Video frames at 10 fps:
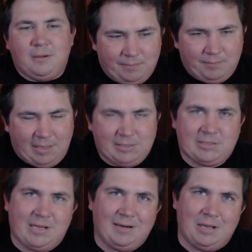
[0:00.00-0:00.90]
I just
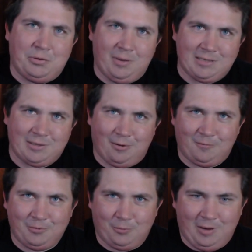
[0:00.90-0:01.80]
decided to take you guys along
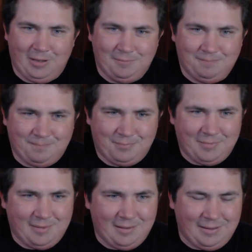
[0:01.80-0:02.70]
for the ride,
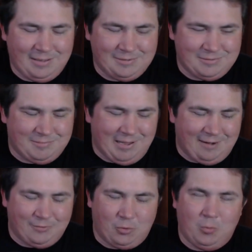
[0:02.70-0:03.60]
and kind
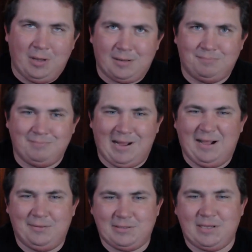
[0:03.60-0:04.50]
of a quick
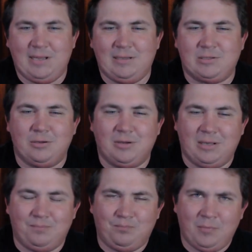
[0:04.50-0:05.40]
behind the scenes look
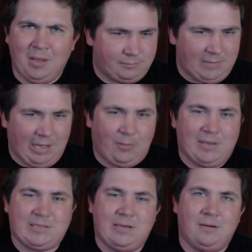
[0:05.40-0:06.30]
at how I
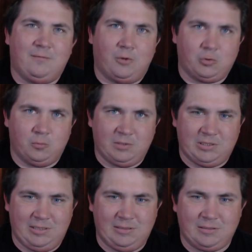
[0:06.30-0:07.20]
set up virtual
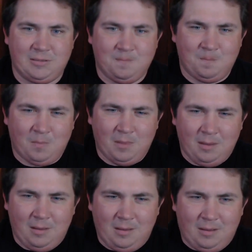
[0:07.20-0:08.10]
machines
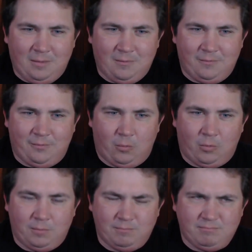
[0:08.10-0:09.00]

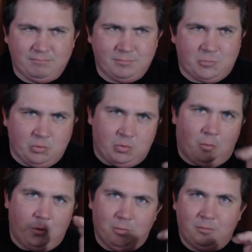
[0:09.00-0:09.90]
for
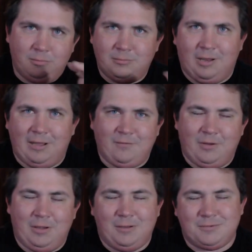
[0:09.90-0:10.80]
tutorial like
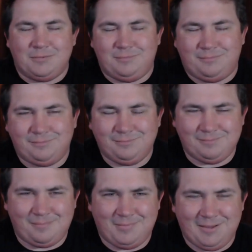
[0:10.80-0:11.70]
videos.
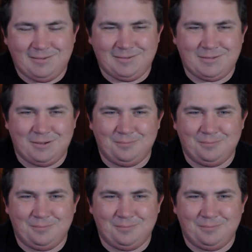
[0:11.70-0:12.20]
So